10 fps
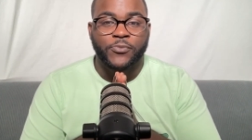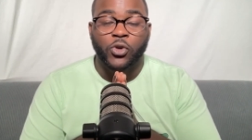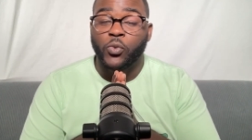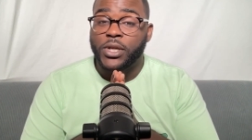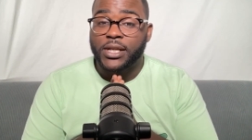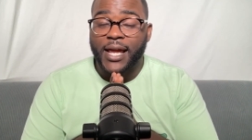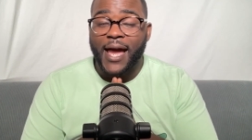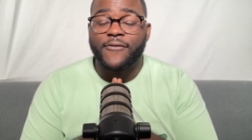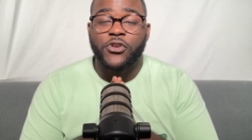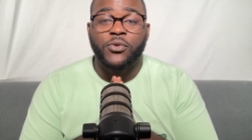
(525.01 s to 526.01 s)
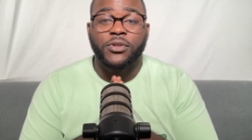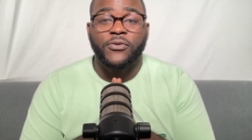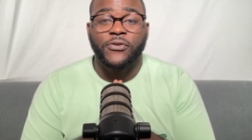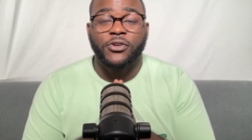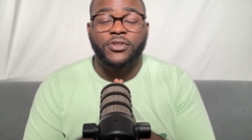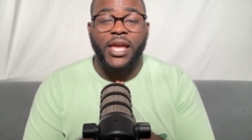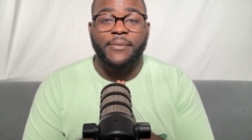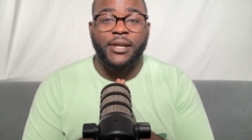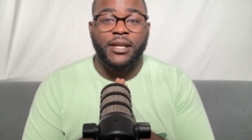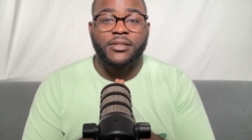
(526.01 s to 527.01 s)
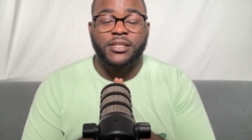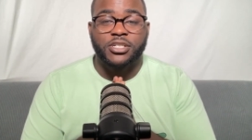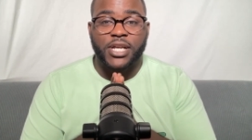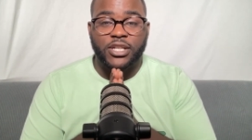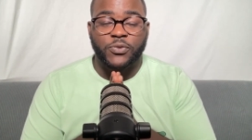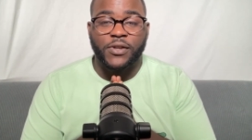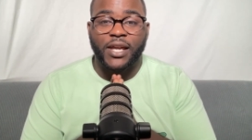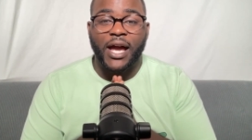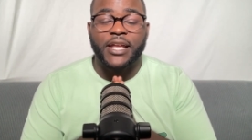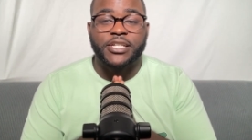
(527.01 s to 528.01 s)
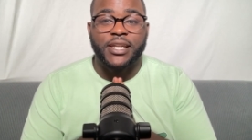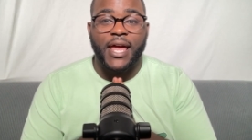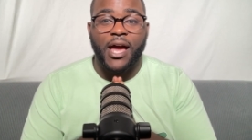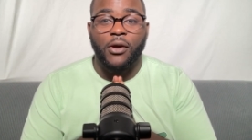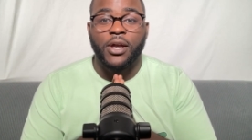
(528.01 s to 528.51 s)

We didn't have you in the first game against the Jets. We got you now.